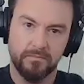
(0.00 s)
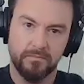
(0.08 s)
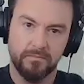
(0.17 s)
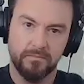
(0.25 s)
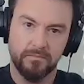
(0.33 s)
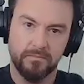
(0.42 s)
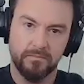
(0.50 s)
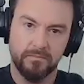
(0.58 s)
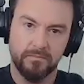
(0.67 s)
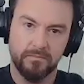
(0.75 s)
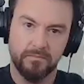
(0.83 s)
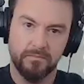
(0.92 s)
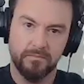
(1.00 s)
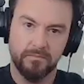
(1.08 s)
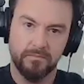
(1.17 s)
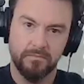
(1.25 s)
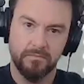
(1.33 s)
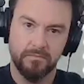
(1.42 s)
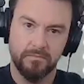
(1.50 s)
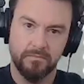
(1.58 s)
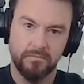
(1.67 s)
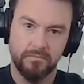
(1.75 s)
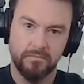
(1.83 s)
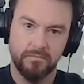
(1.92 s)

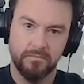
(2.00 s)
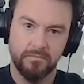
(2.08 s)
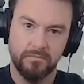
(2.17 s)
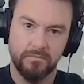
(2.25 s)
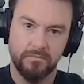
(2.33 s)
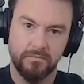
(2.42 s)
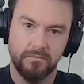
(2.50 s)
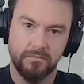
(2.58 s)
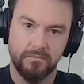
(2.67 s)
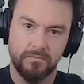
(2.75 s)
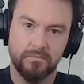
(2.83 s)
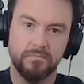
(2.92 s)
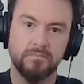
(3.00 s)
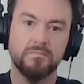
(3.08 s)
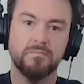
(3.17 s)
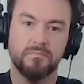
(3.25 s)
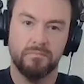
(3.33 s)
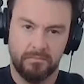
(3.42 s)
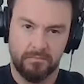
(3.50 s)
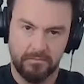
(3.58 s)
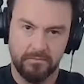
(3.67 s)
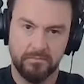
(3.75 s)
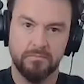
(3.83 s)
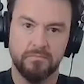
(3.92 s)

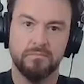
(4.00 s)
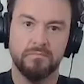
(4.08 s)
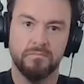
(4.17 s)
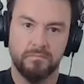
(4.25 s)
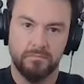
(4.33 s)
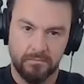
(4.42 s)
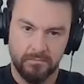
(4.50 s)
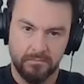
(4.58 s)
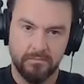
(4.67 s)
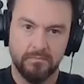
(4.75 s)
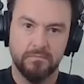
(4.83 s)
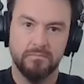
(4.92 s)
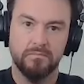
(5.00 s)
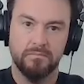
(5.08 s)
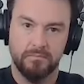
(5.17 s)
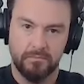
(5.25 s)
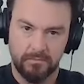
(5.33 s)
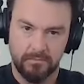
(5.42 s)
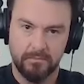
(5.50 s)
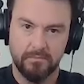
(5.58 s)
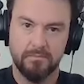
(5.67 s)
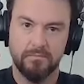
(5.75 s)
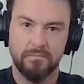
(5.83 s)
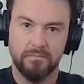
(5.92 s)

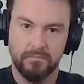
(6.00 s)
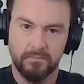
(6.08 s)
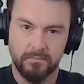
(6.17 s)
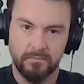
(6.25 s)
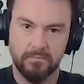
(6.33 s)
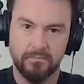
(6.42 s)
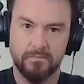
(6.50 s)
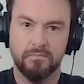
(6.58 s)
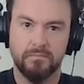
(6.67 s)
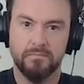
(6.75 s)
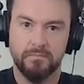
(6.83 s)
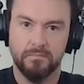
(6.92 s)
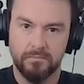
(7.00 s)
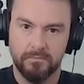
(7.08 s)
(not speaking)